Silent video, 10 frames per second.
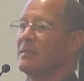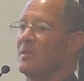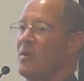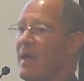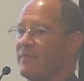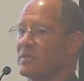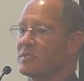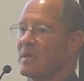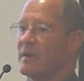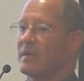then you have to
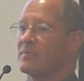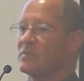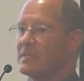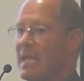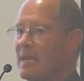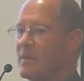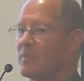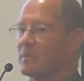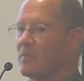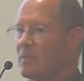start understanding
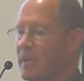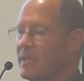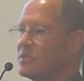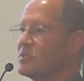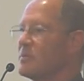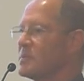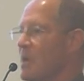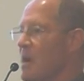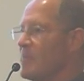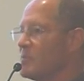what the relationships
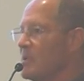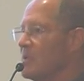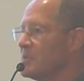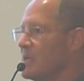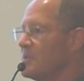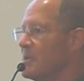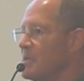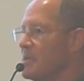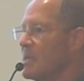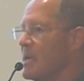are between those
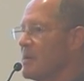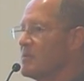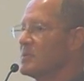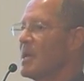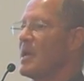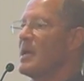indicators